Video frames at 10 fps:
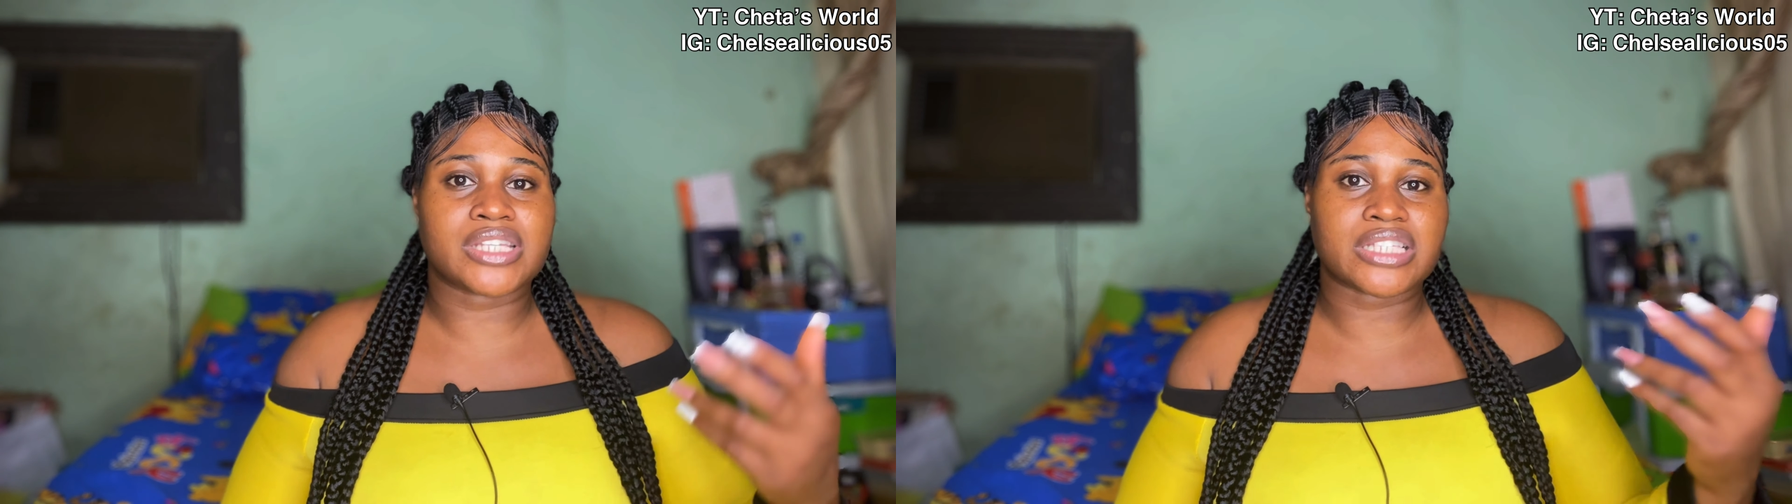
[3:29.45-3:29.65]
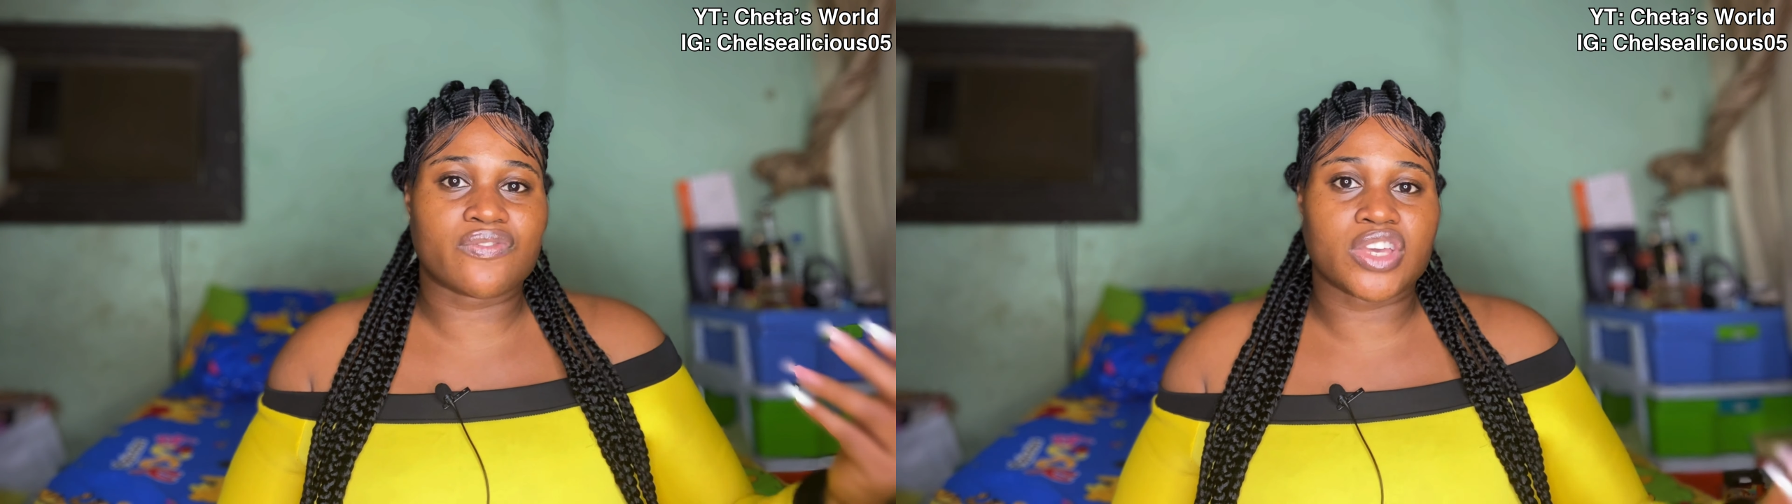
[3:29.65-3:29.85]

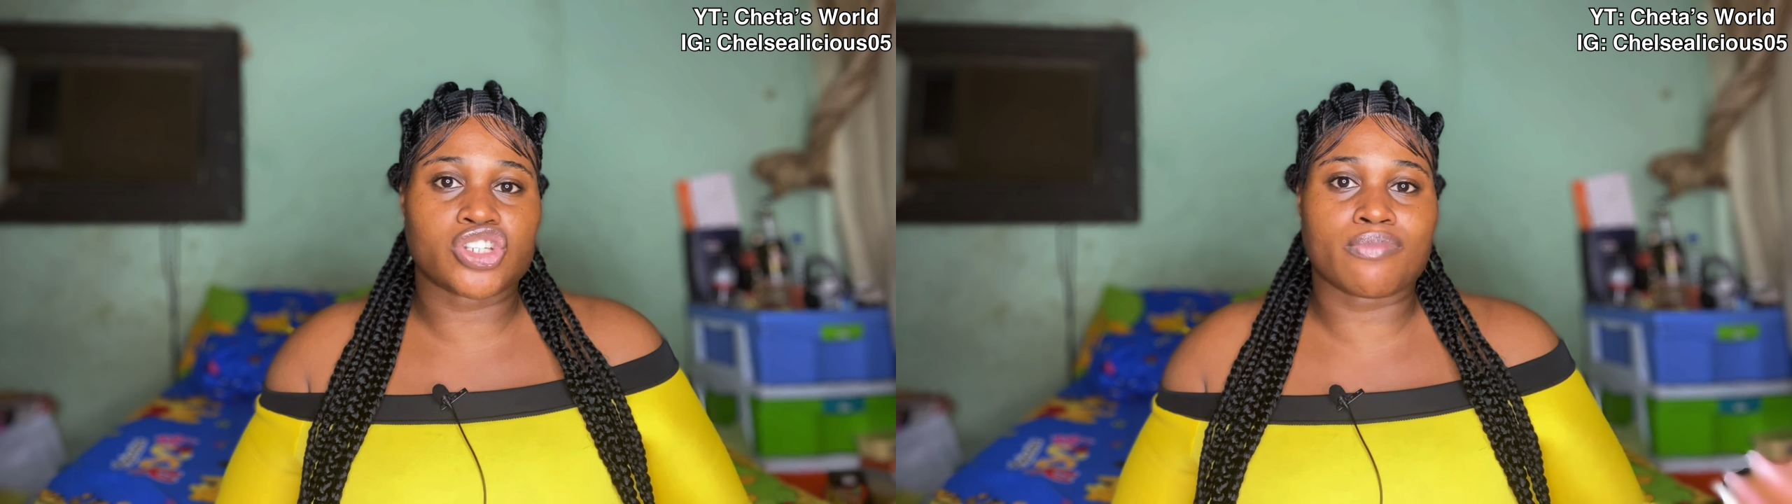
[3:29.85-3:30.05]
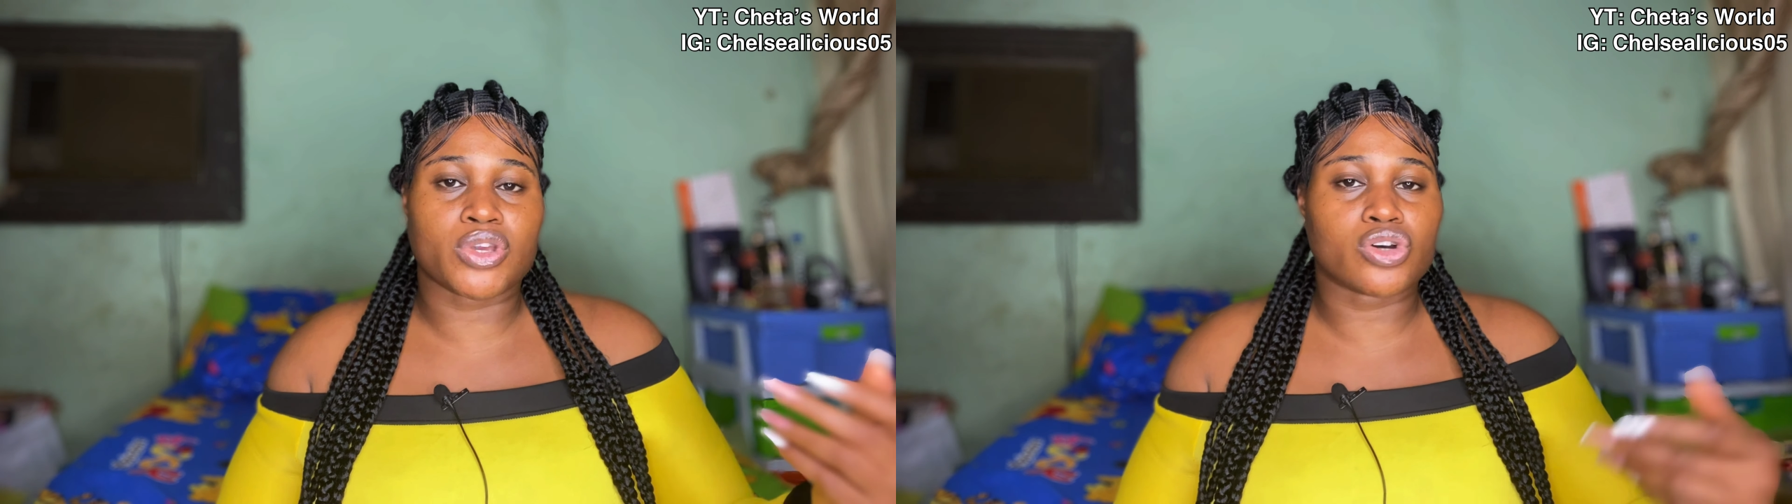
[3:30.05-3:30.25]

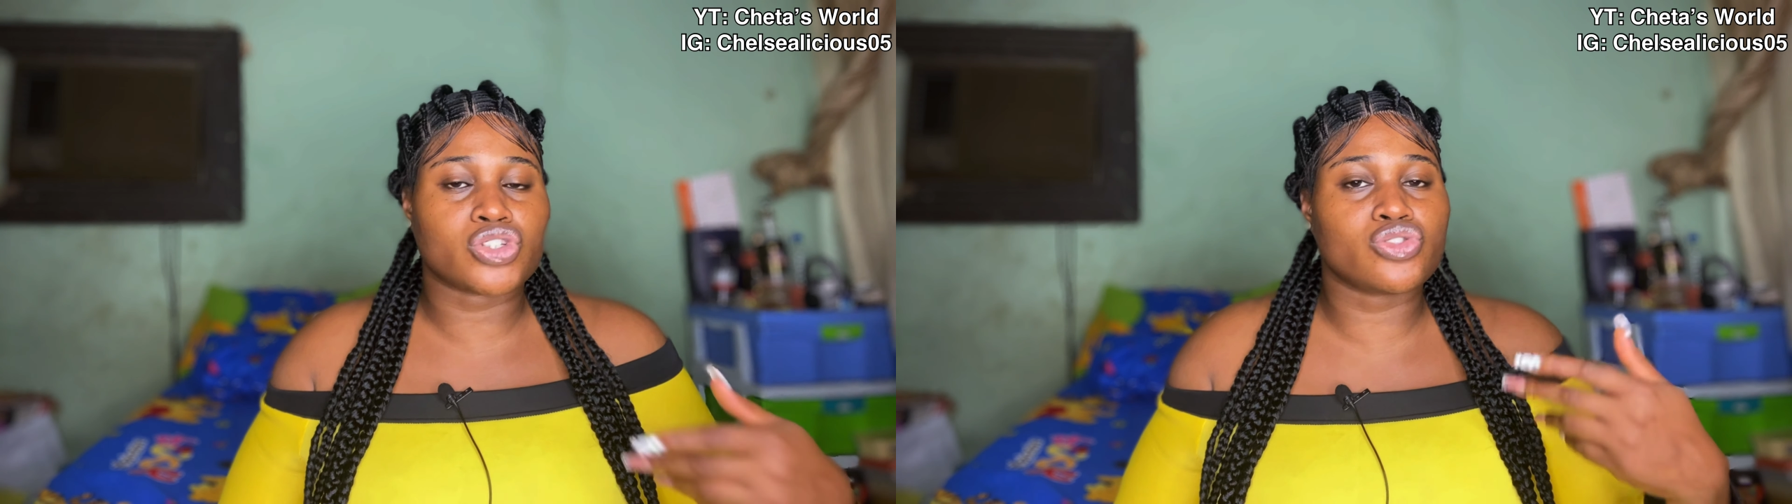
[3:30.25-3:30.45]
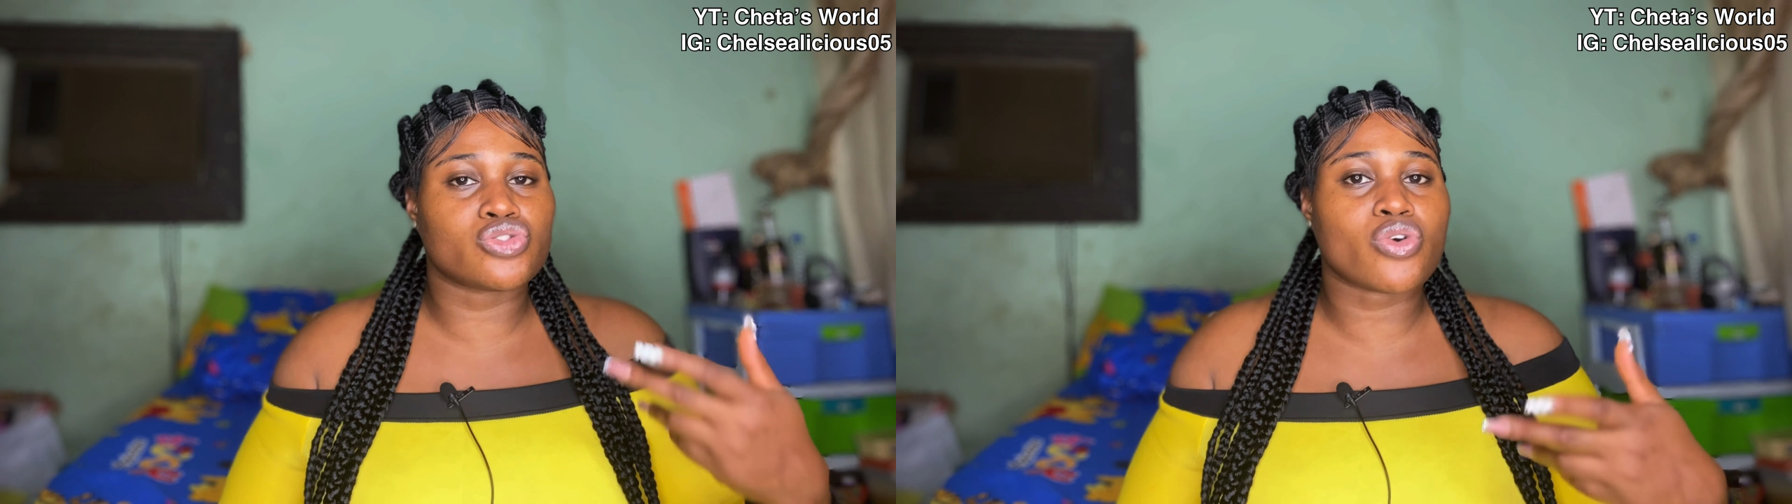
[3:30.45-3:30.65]
certification
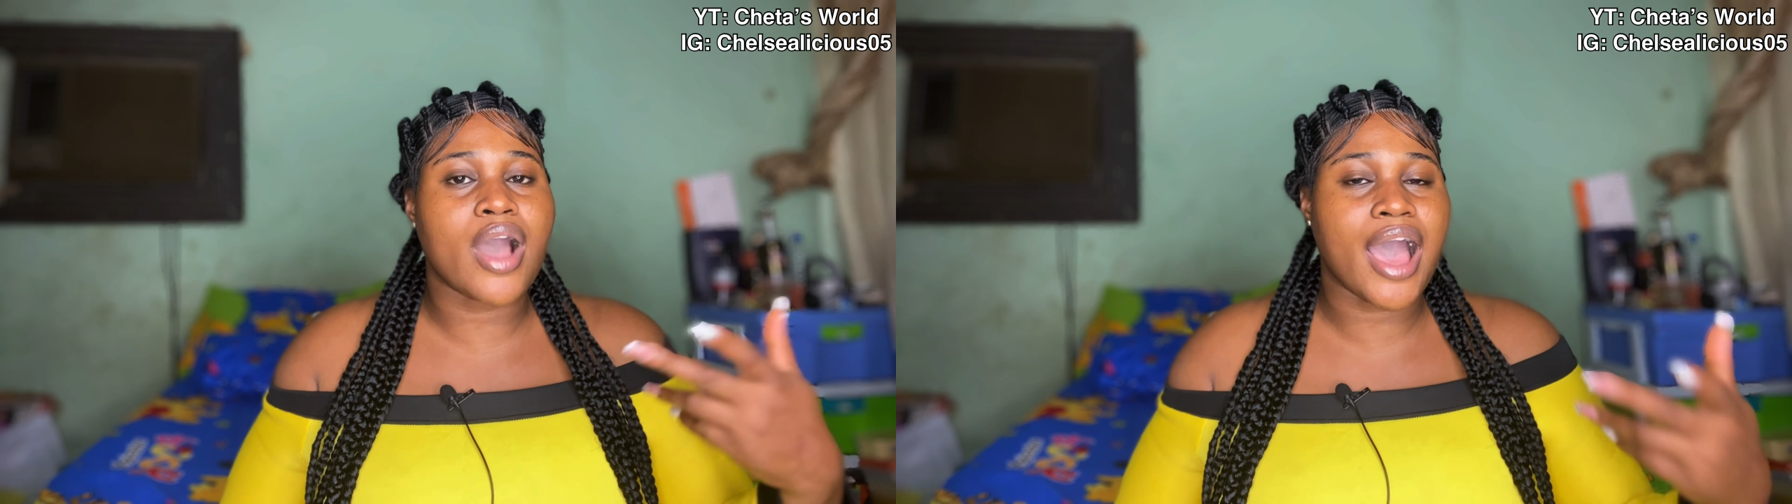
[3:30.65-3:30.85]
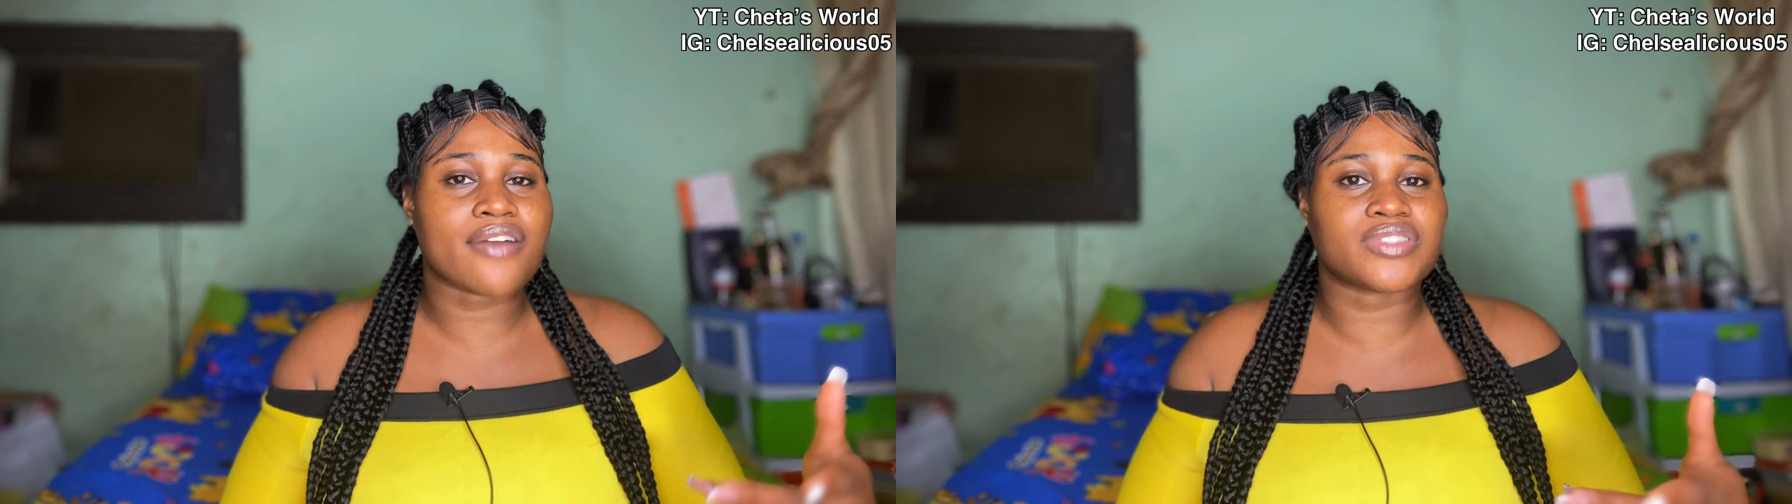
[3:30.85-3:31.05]
because you do
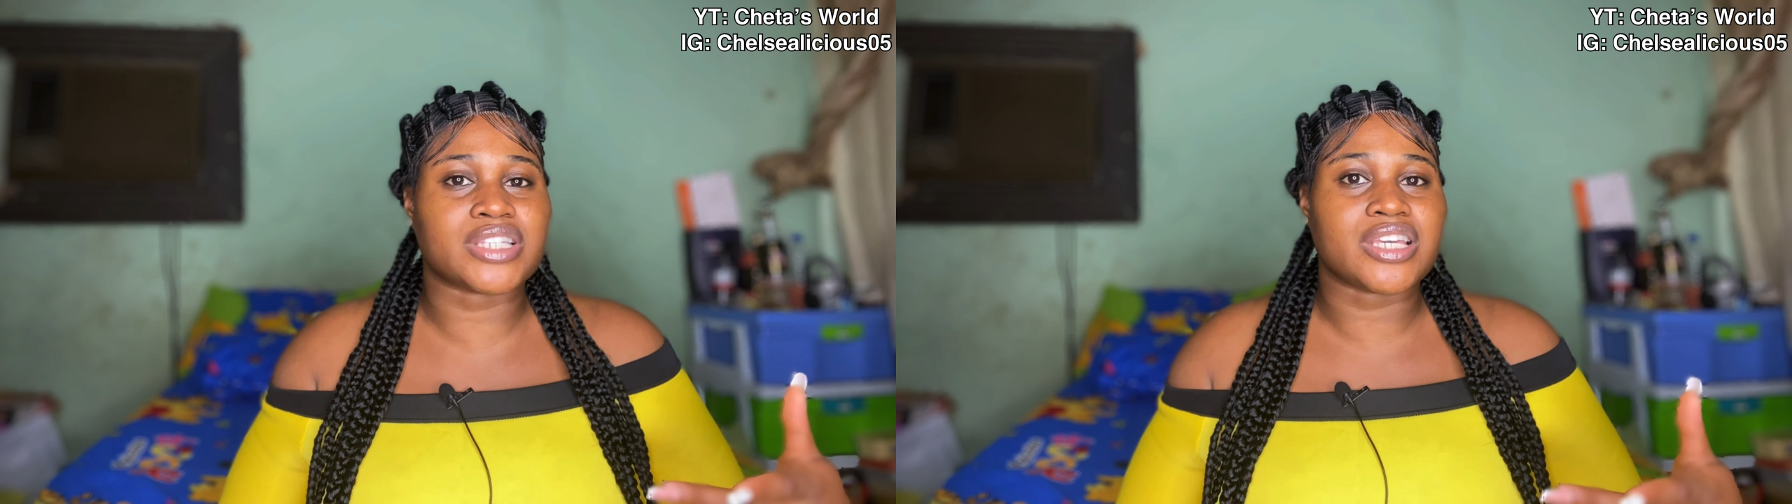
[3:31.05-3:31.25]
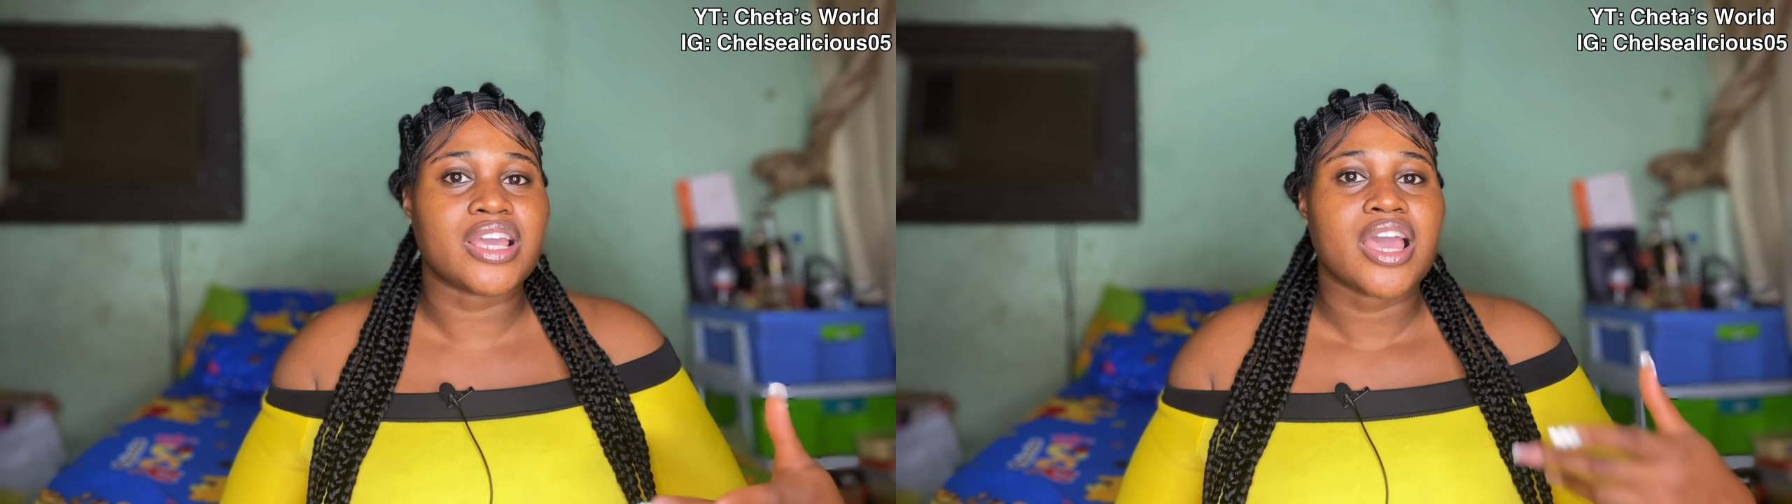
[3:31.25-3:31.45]
not have
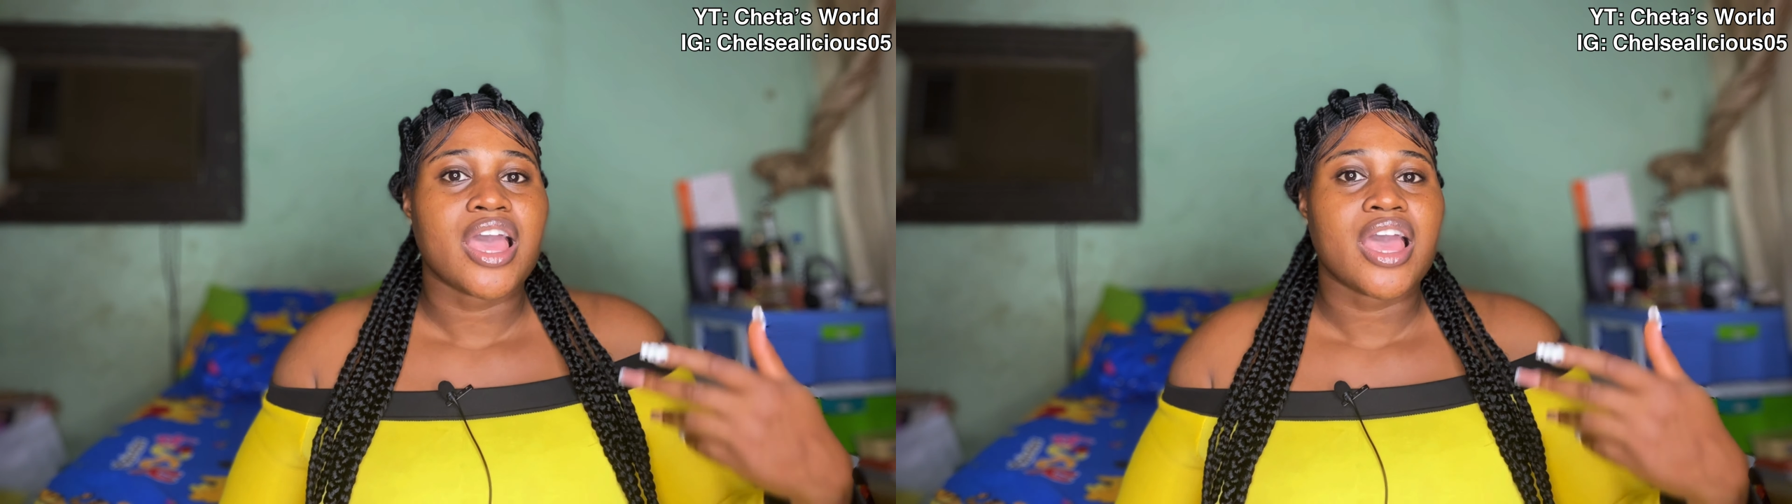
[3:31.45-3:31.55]
the